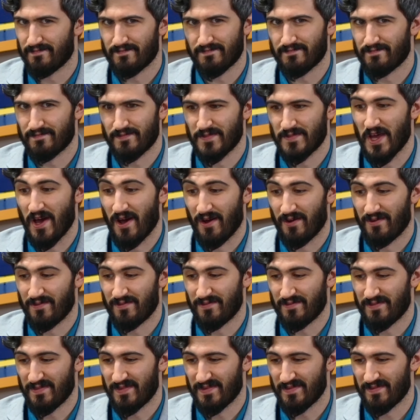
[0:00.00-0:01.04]
No,
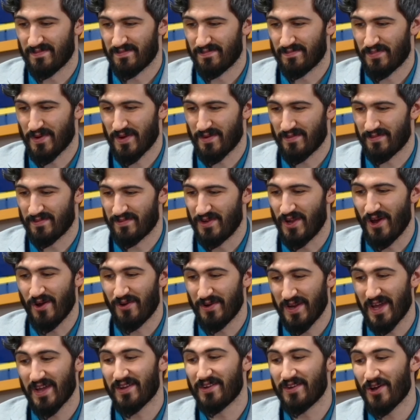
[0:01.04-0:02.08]
no
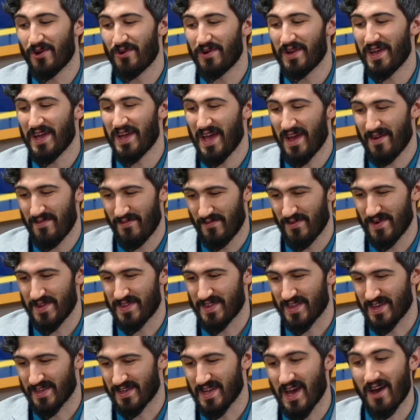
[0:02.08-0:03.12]
to no to
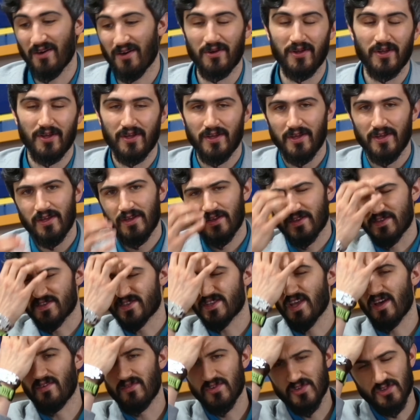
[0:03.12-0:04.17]
everything. Now,
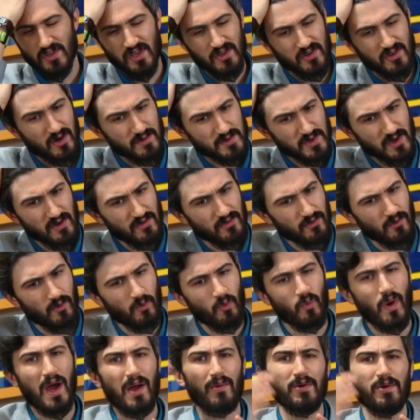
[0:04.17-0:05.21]
selfishly, in terms of
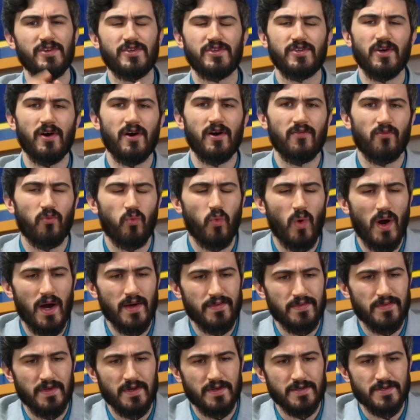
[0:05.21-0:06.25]
why would Dove
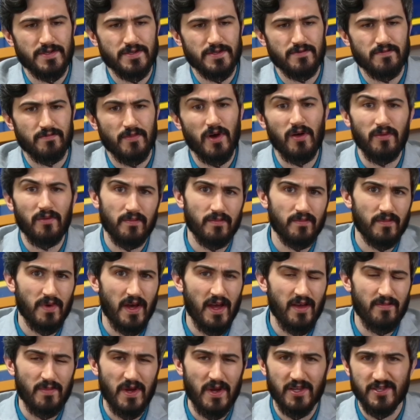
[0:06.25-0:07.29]
want this? Well, I
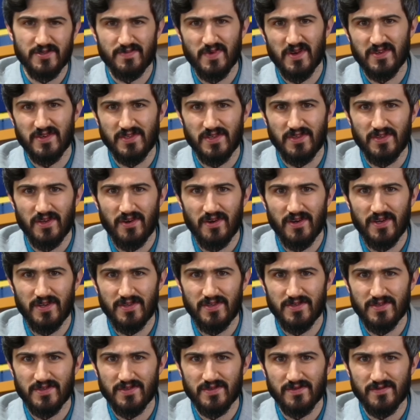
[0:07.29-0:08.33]
have my conspiracy
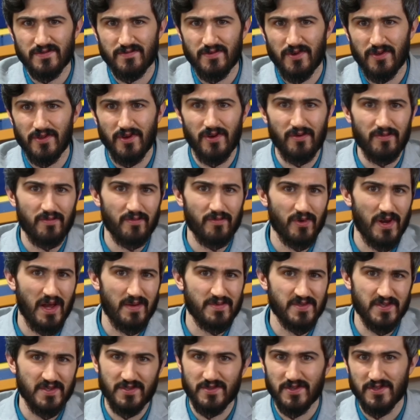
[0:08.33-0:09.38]
theories, although
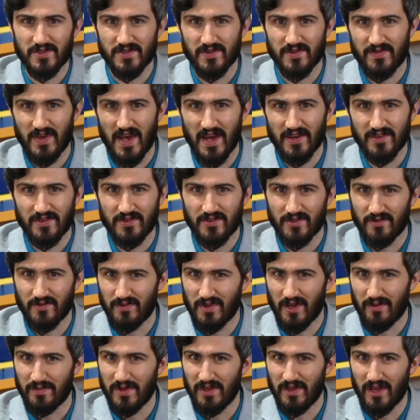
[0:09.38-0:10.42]
perhaps it's just a fact
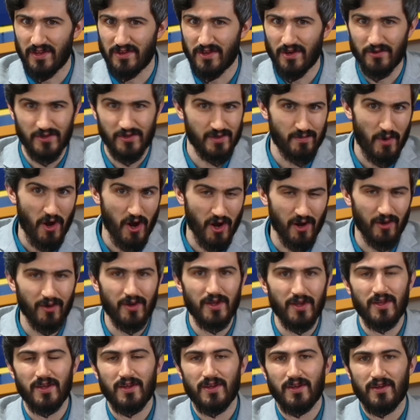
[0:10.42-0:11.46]
that'll be let known tomorrow.
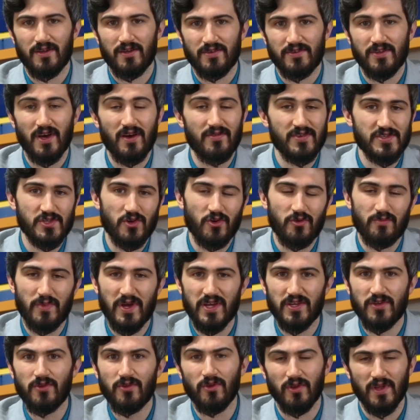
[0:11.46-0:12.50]
Dove is owned by
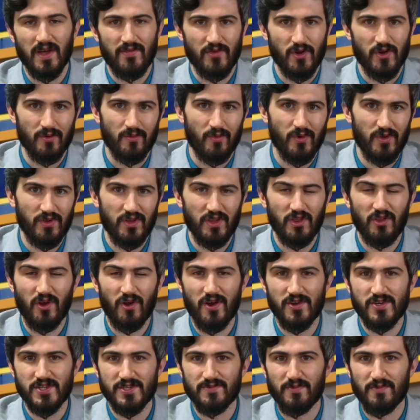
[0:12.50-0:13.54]
Unilever, one of the
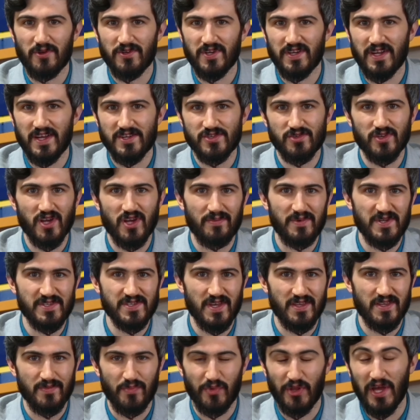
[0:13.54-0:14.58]
largest multinational companies
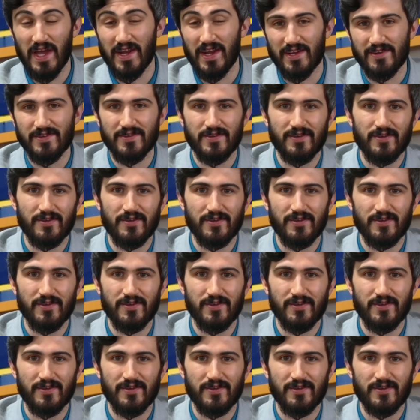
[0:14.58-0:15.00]
on the planet.